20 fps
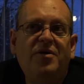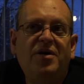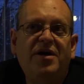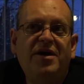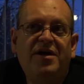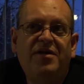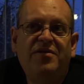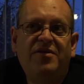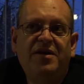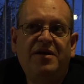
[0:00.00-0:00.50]

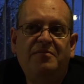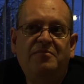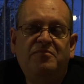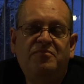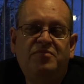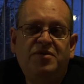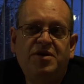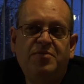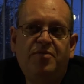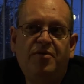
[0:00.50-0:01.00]
and the
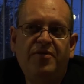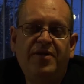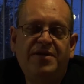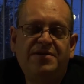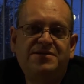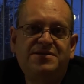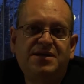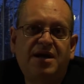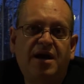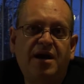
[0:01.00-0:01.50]
people
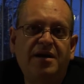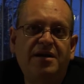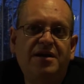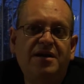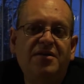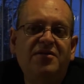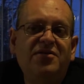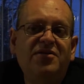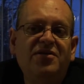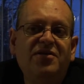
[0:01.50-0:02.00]
that signed
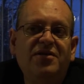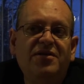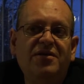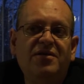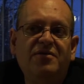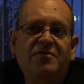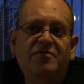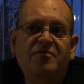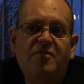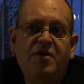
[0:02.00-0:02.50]
it
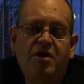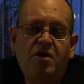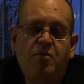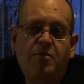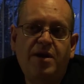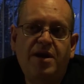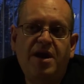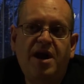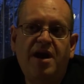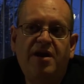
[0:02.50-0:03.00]
may or
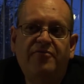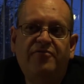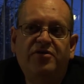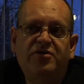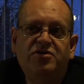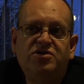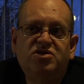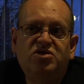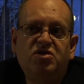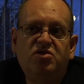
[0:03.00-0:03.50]
may not have
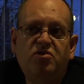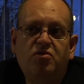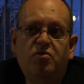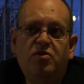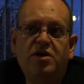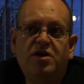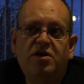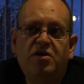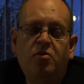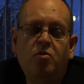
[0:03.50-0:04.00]
understood the
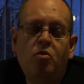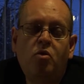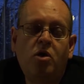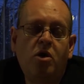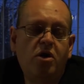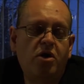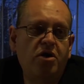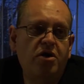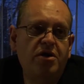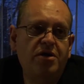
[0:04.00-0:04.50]
written
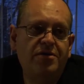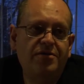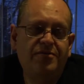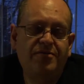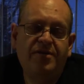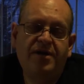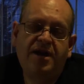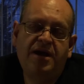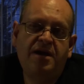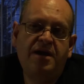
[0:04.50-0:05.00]
word.
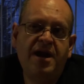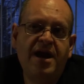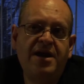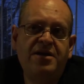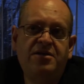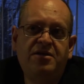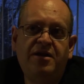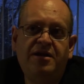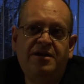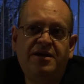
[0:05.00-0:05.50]
They
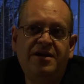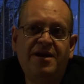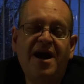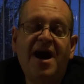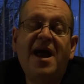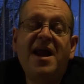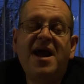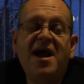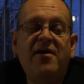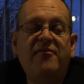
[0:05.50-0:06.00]
did
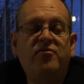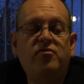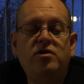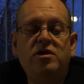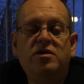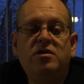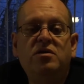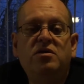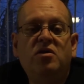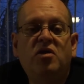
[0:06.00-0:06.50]
not have
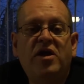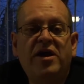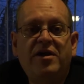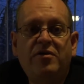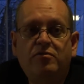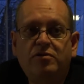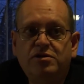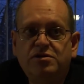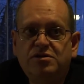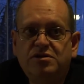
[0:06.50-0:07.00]
written
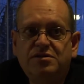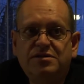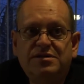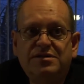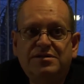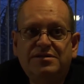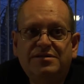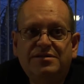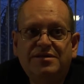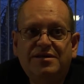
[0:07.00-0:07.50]

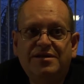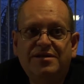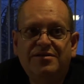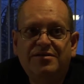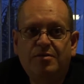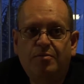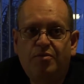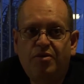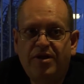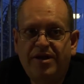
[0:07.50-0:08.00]
languages.
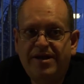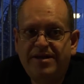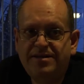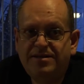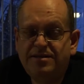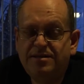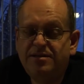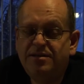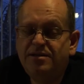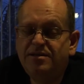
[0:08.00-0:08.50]
The
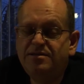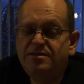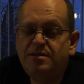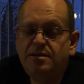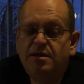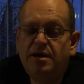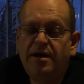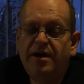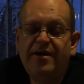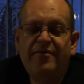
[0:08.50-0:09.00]
Plains Indians
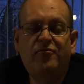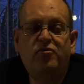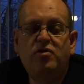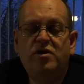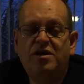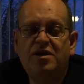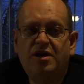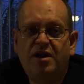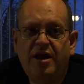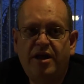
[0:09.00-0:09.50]
did not have
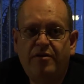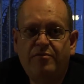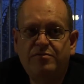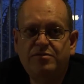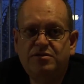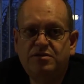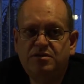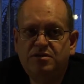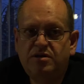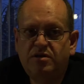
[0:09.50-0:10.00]
written
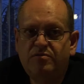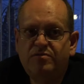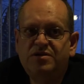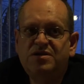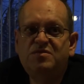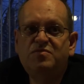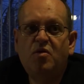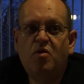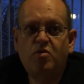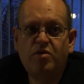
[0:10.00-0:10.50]
languages. There were
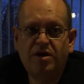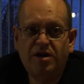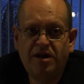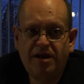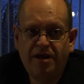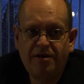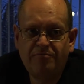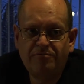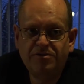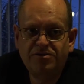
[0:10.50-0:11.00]
spoken
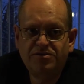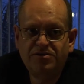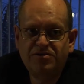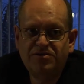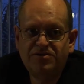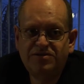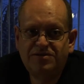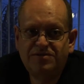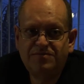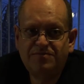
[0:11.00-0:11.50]

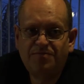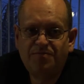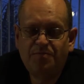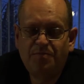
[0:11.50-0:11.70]
languages.